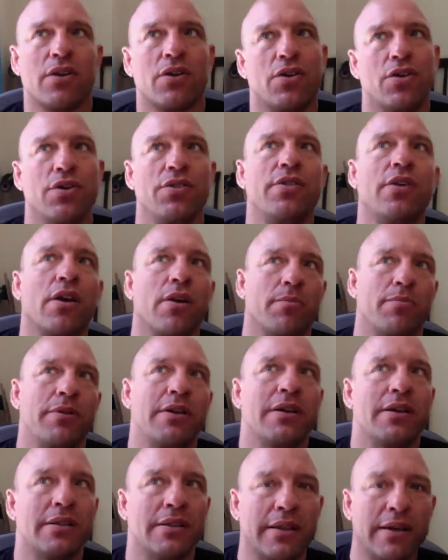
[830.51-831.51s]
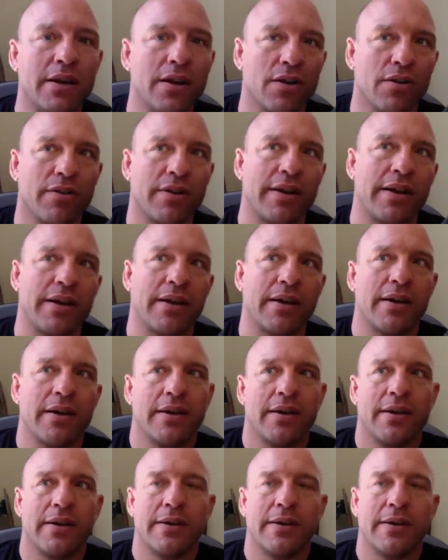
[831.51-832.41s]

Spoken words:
could there be a lingering